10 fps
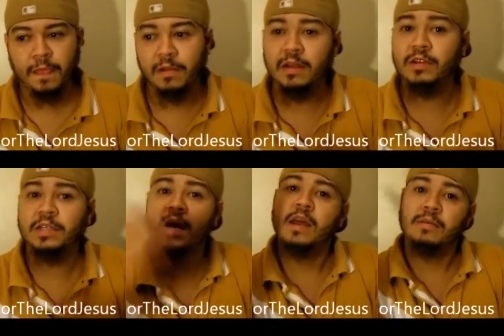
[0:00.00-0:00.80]
But anyways,
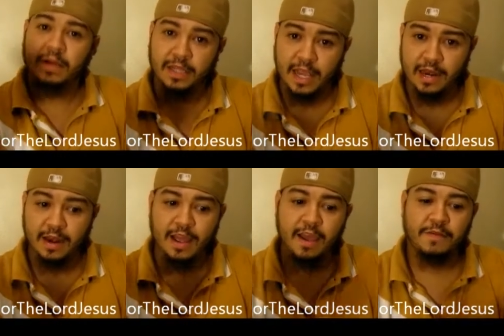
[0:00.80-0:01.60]
but then
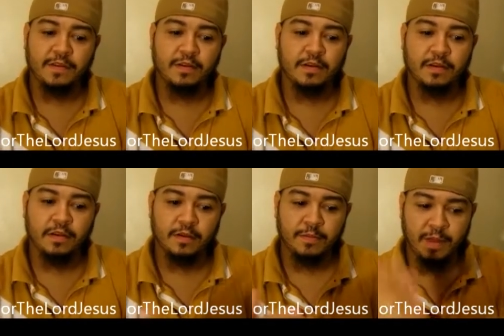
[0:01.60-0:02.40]
after,
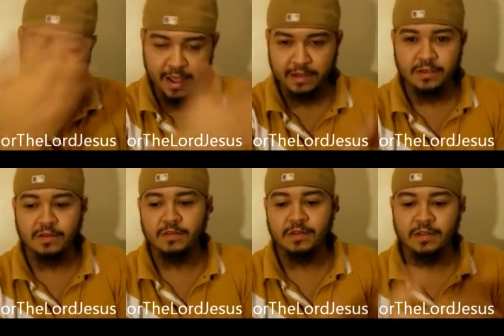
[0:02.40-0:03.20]
you know, back to
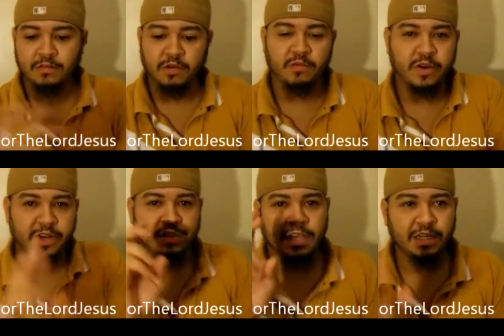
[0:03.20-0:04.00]
when we're in
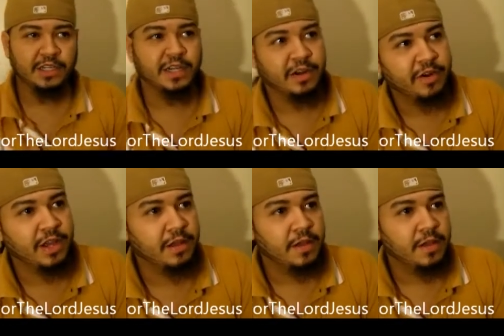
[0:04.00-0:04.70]
this kitchen area,